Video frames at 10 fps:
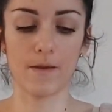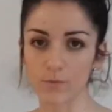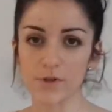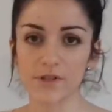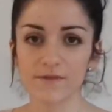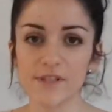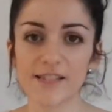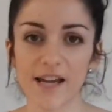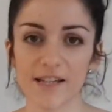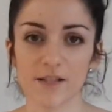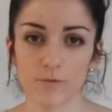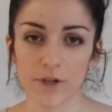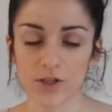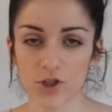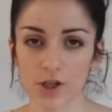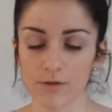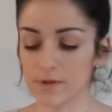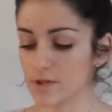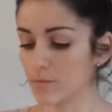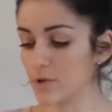So once you've decided which shoe
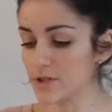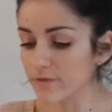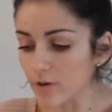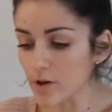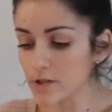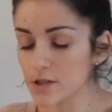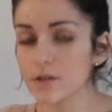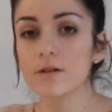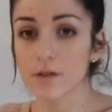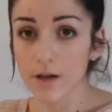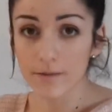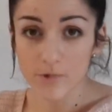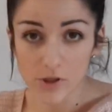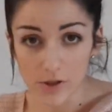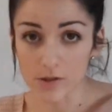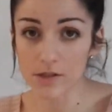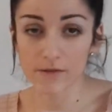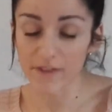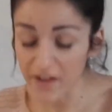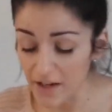is on which foot, I'm just going
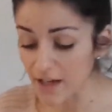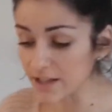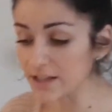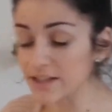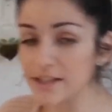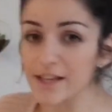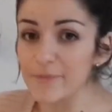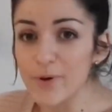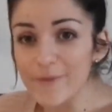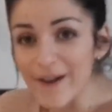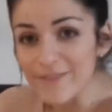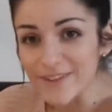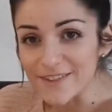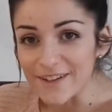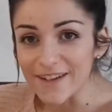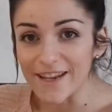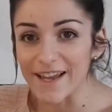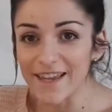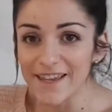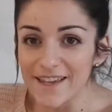to very elegantly put my foot on
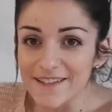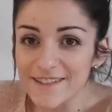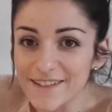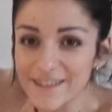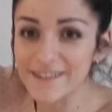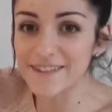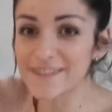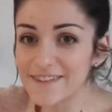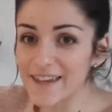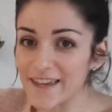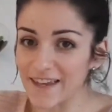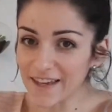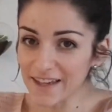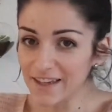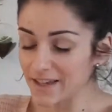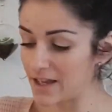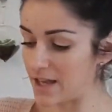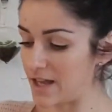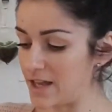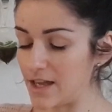here so you can see.
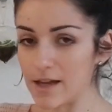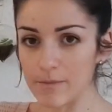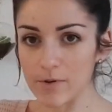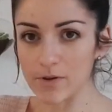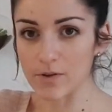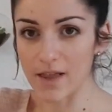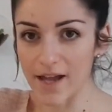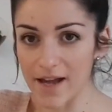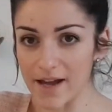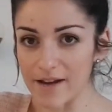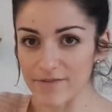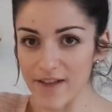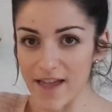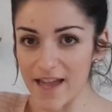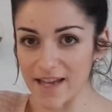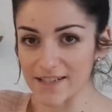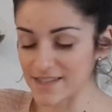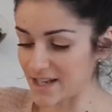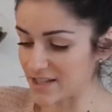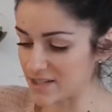You'll have
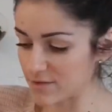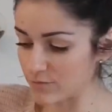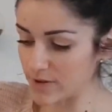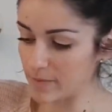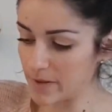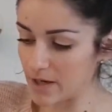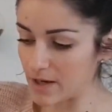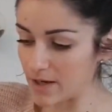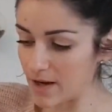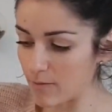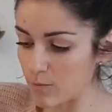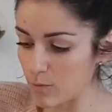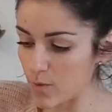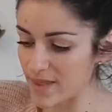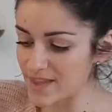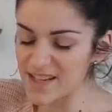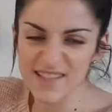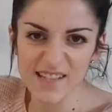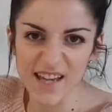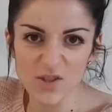excess ribbon. Now when
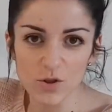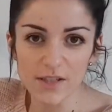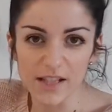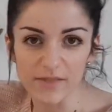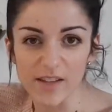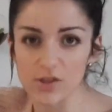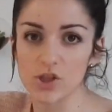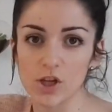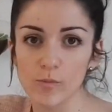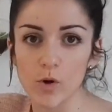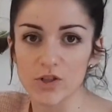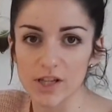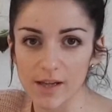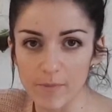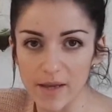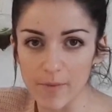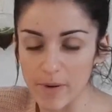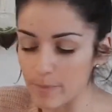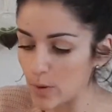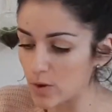these get tucked in, if there's too much, it can be a
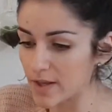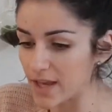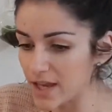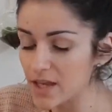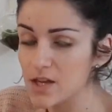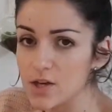bit bulky.